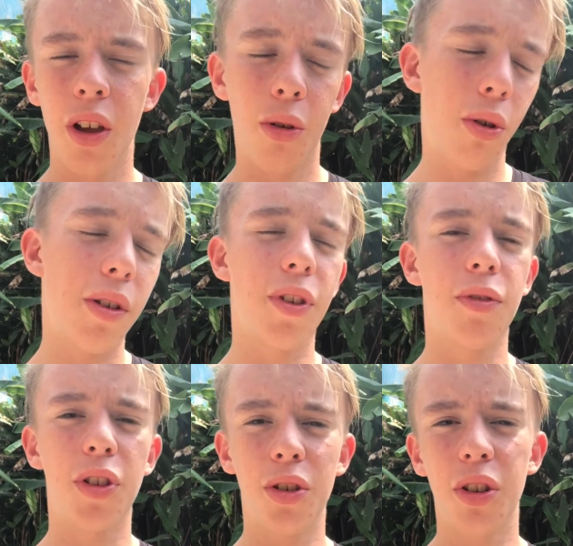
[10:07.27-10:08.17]
Or even
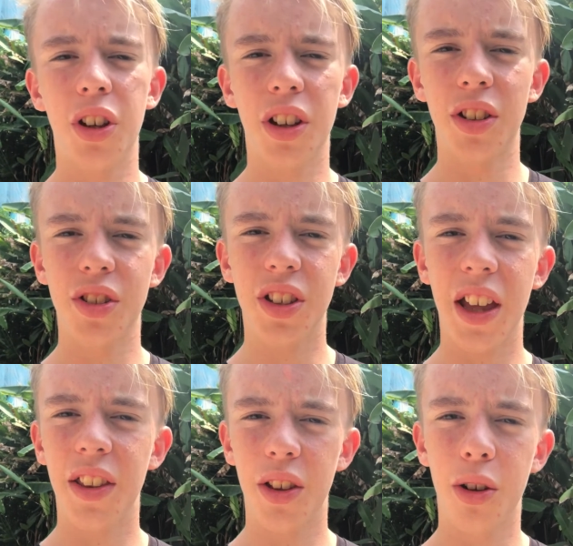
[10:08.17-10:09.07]
if you do, you can just
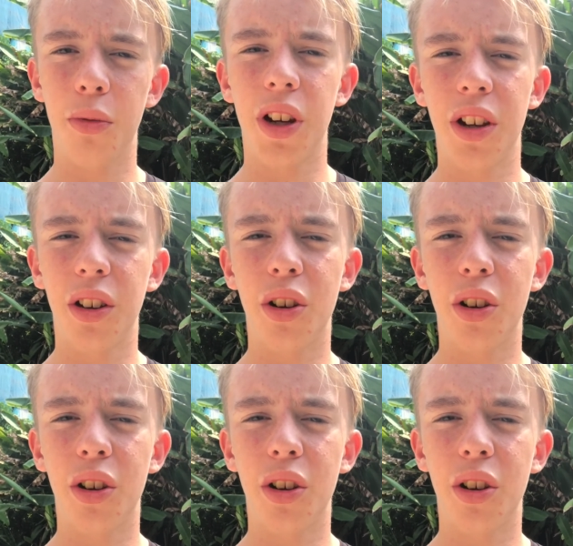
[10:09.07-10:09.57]
get the Arena